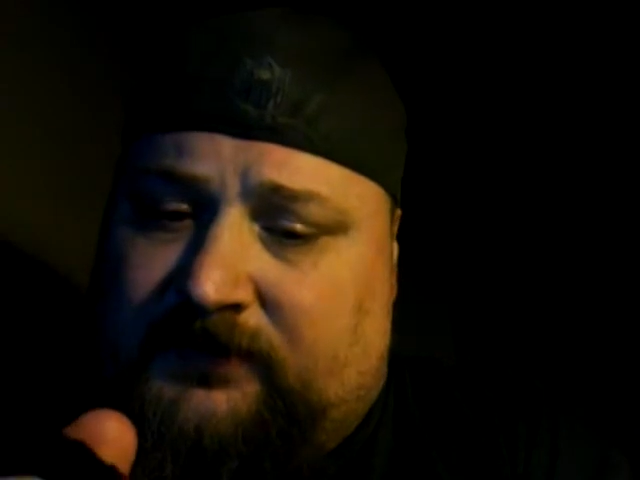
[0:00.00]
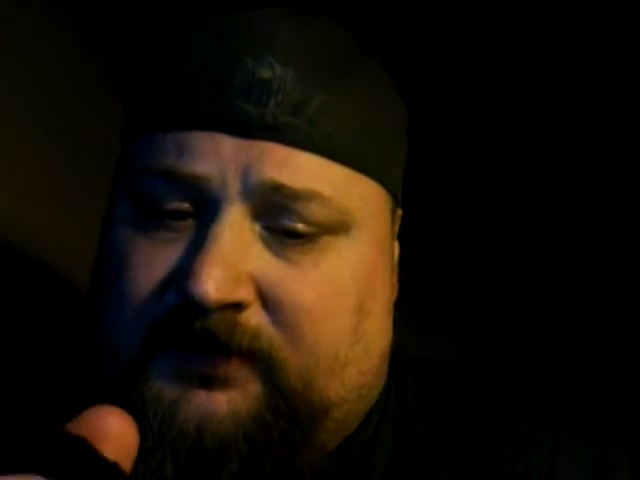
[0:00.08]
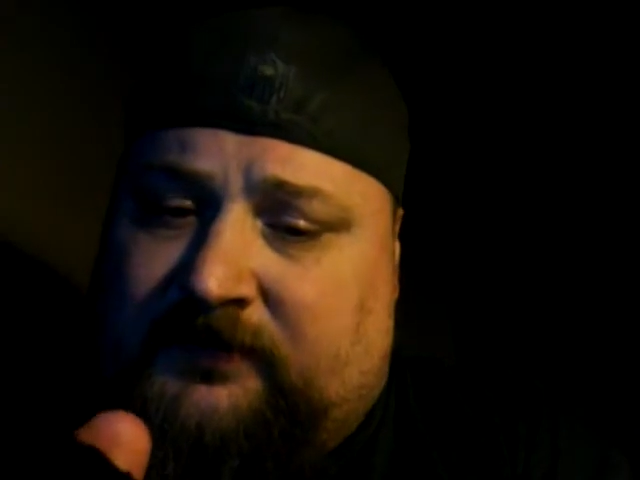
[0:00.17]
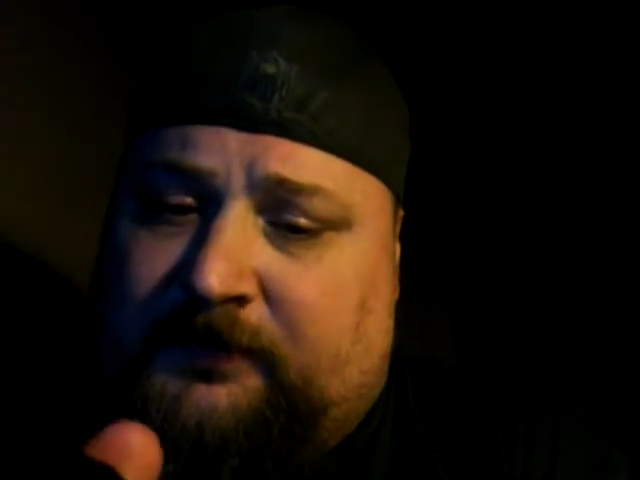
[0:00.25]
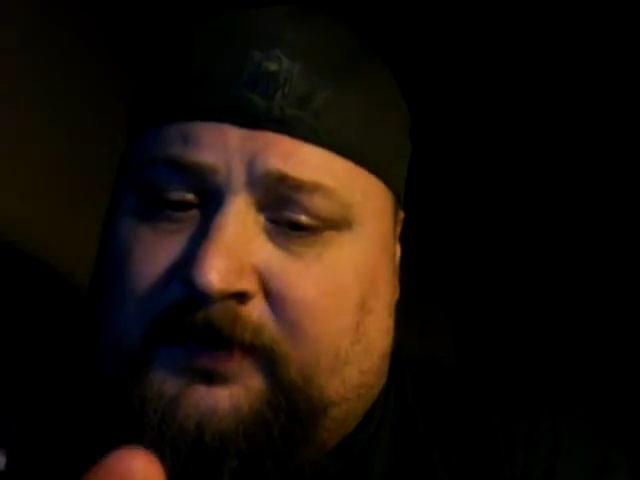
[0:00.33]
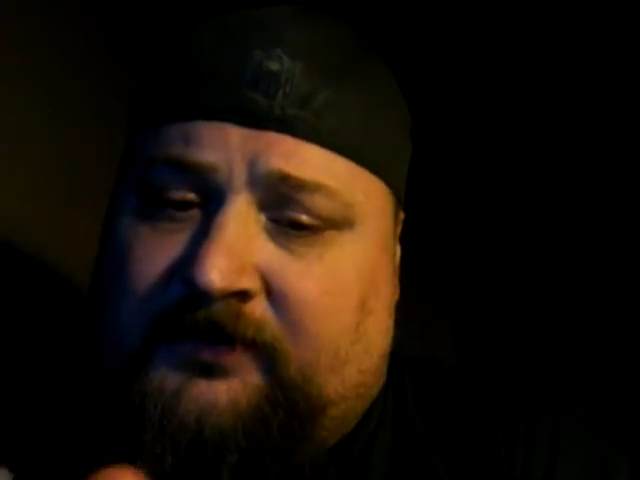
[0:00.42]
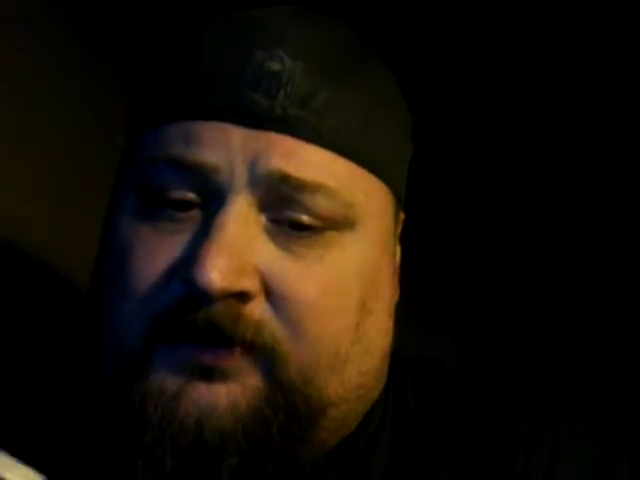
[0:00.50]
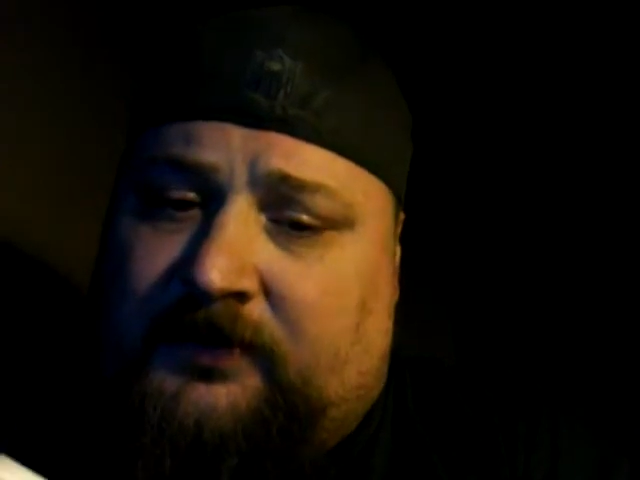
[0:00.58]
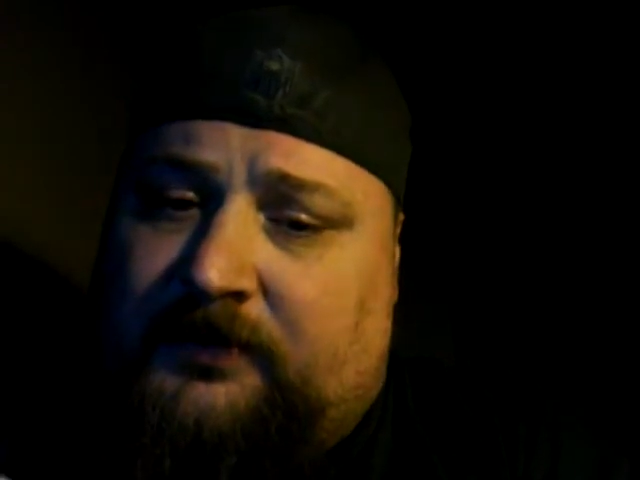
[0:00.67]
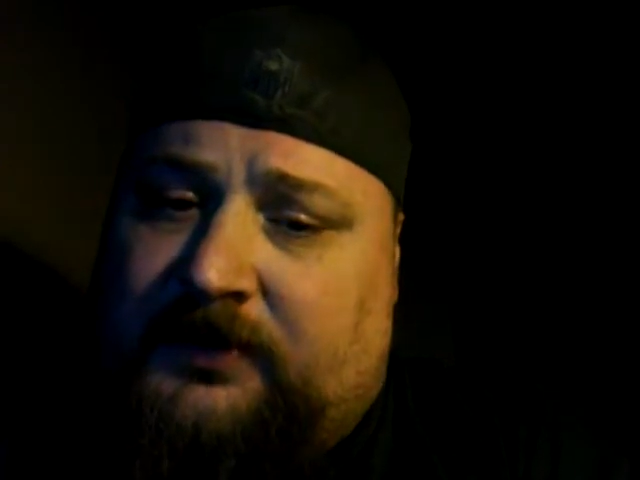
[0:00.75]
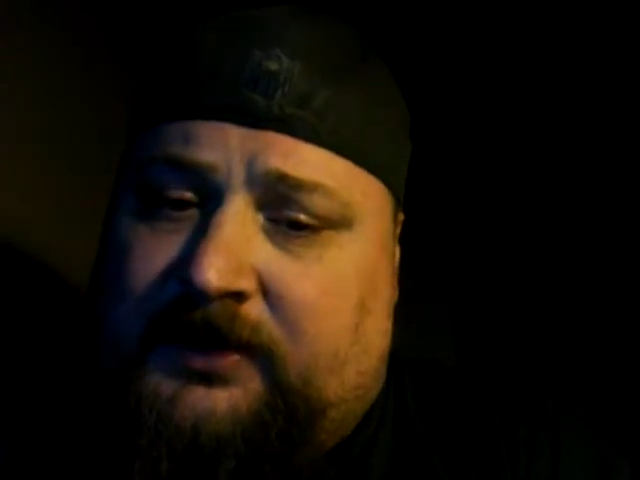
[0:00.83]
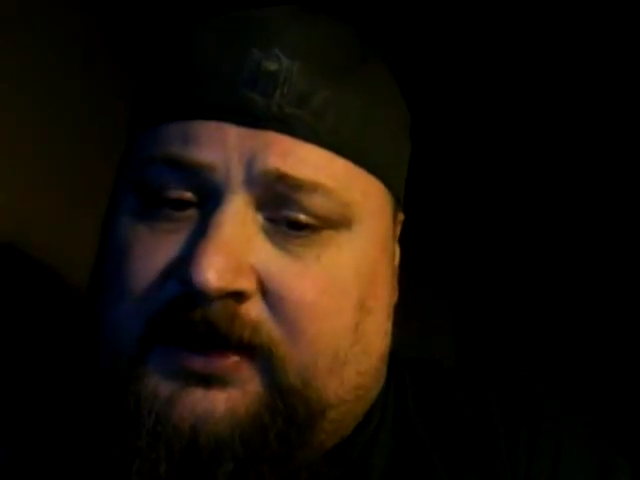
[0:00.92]
especially
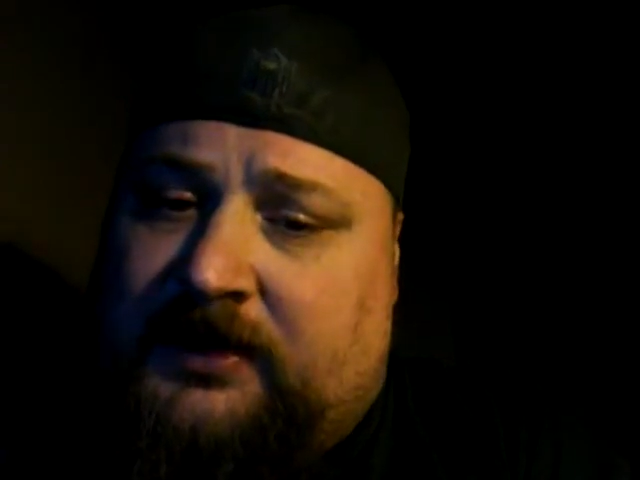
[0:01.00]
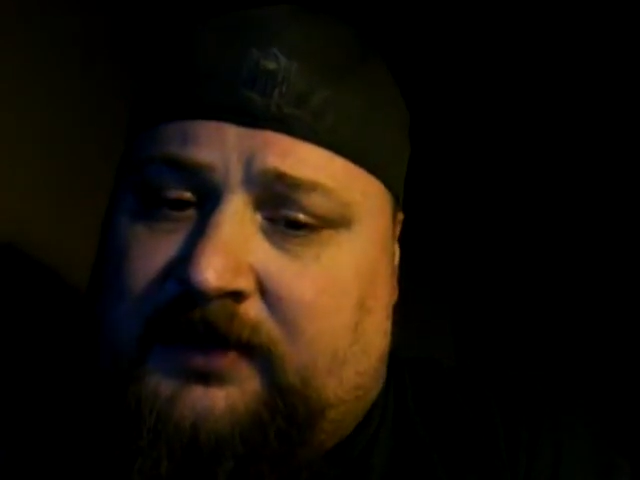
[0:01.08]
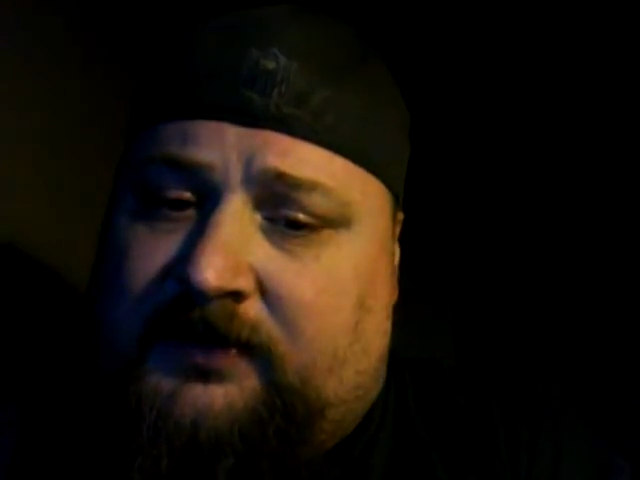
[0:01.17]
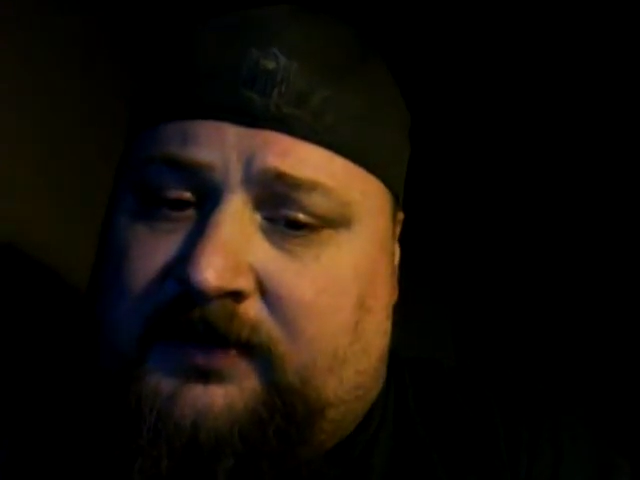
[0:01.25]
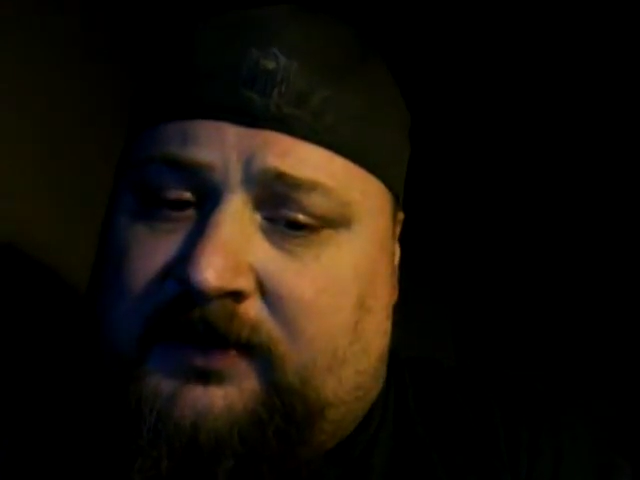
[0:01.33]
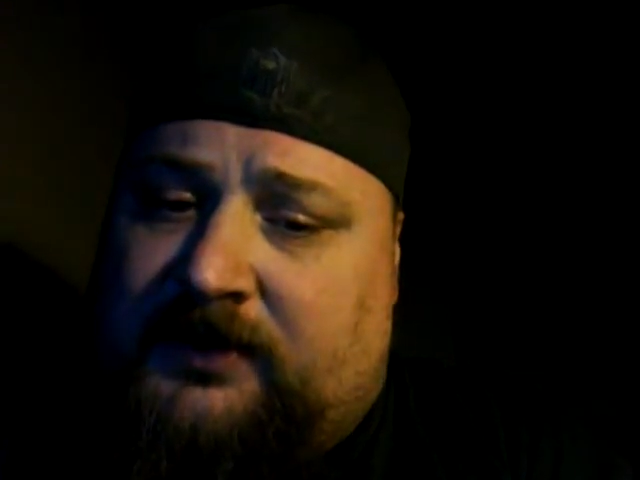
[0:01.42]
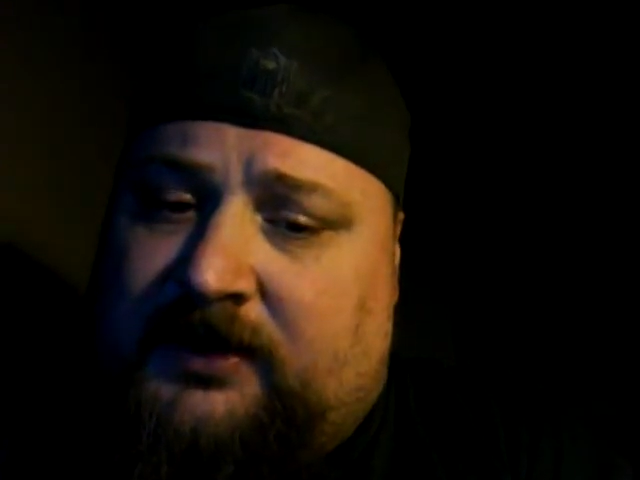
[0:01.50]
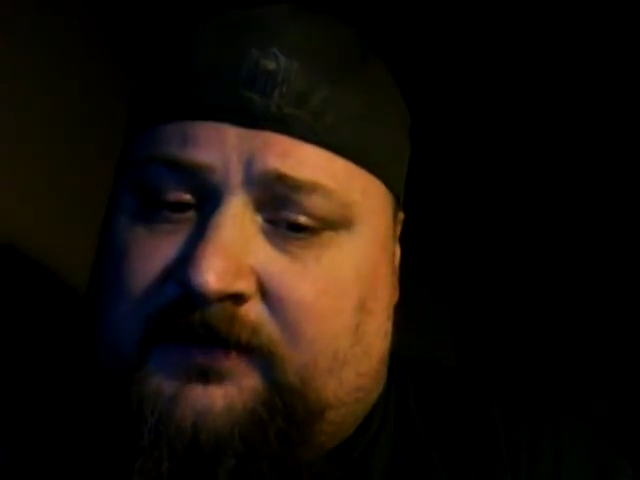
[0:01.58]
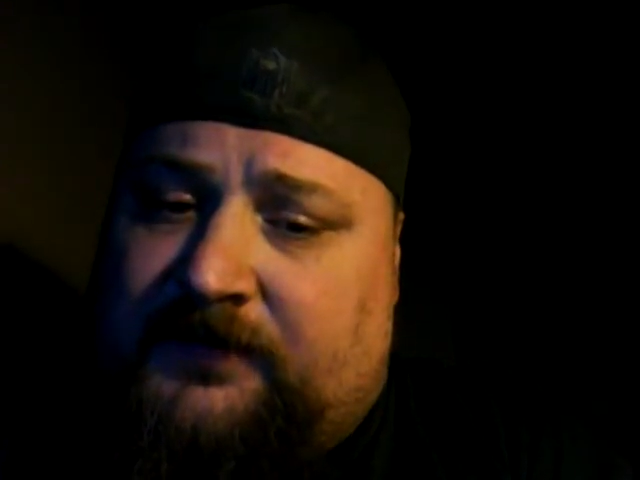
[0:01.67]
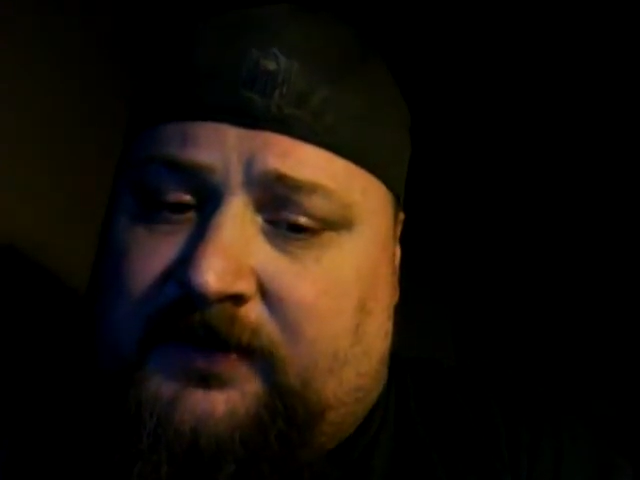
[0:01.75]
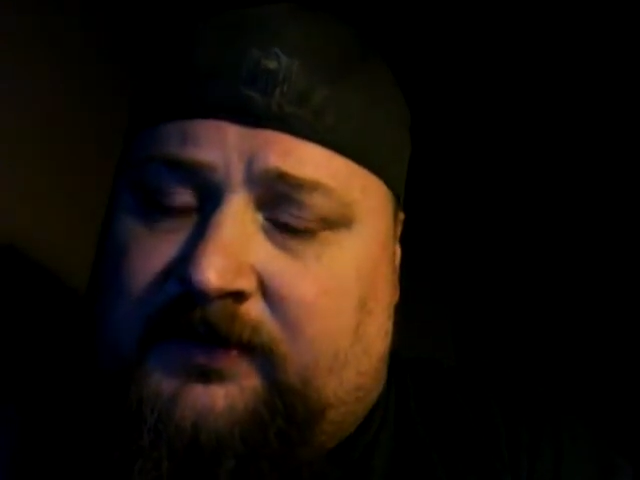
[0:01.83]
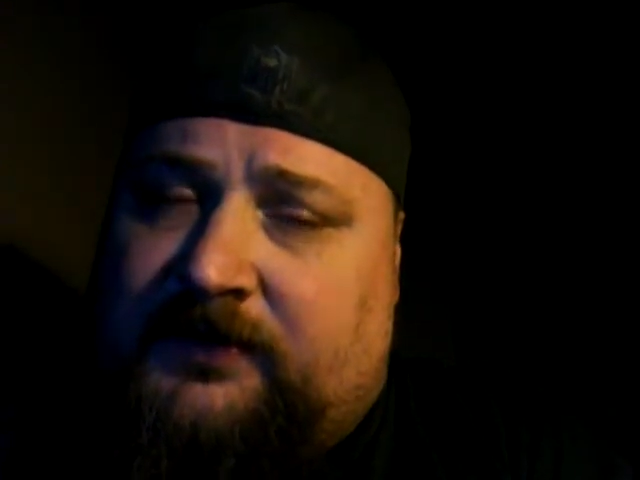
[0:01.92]
when you got to
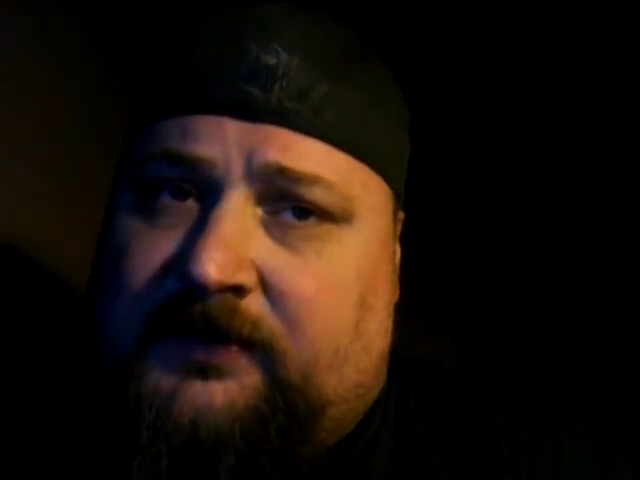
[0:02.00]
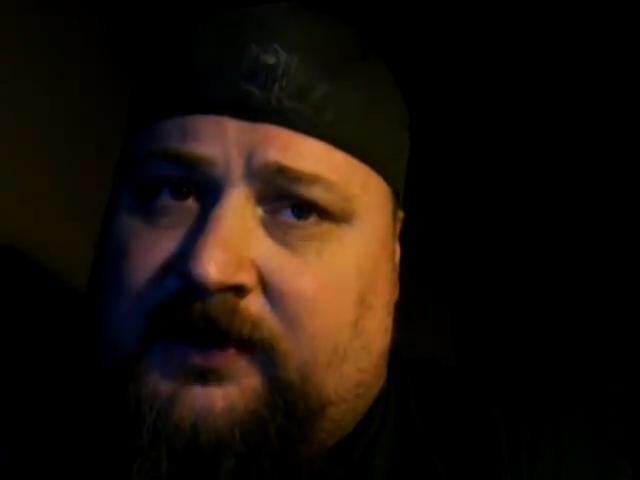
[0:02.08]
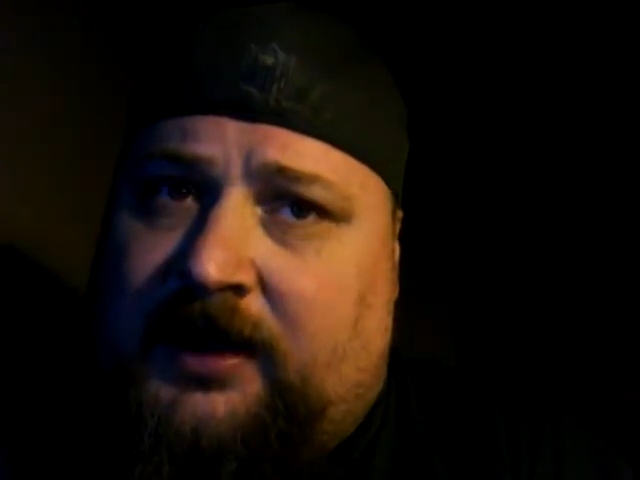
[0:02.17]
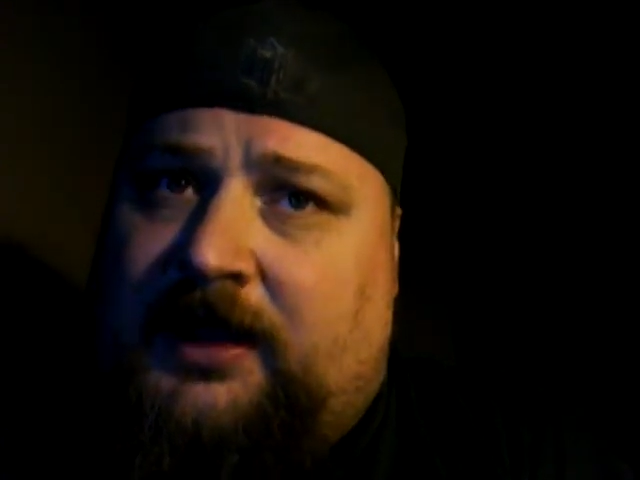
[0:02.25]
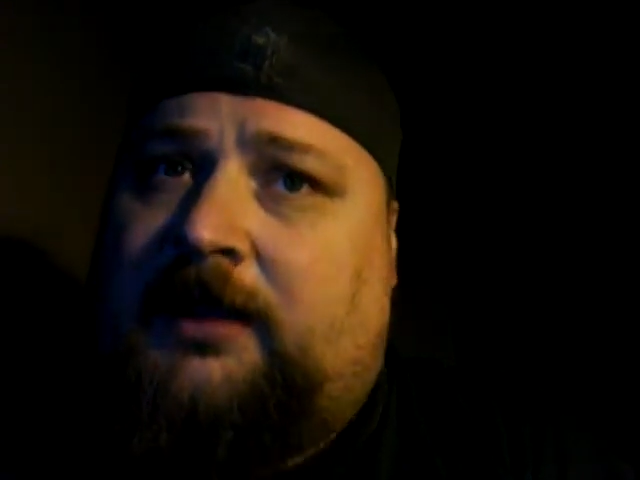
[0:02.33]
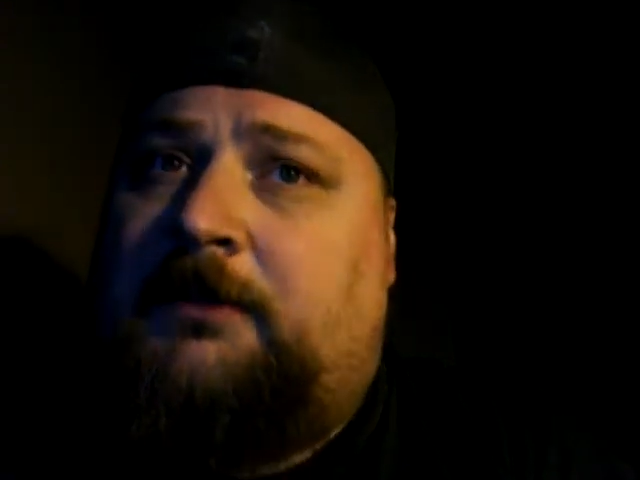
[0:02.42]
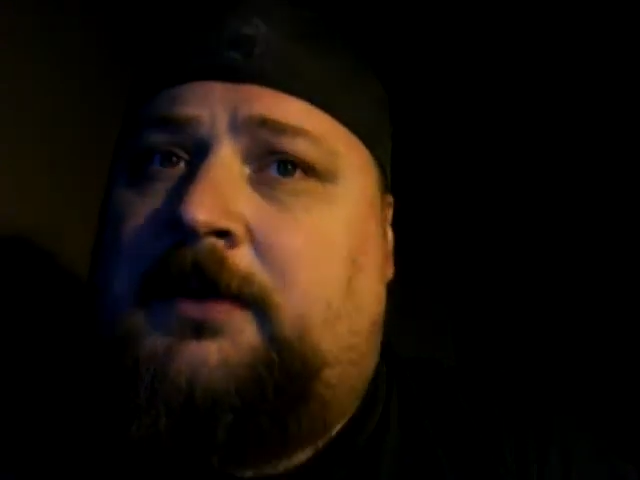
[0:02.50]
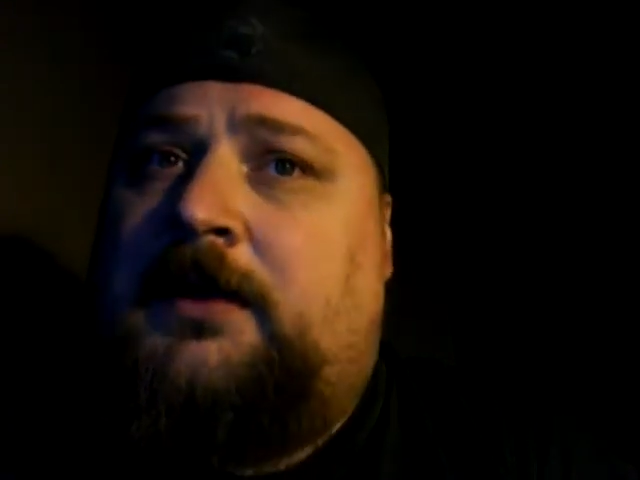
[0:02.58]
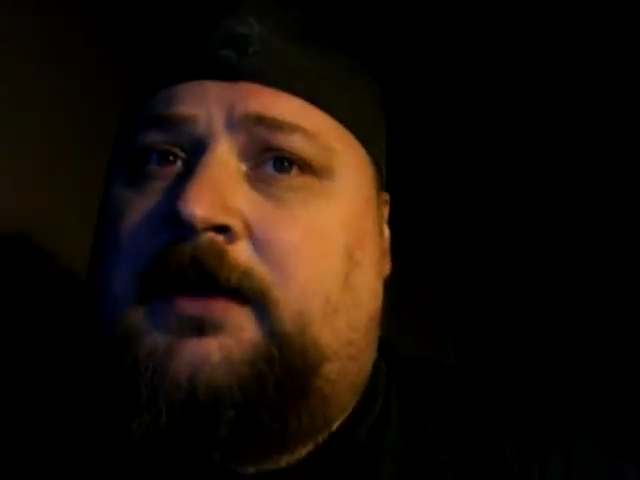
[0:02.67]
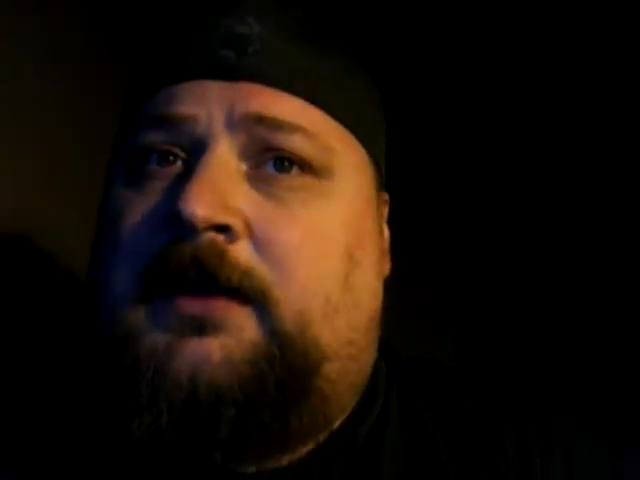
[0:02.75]
figure the time,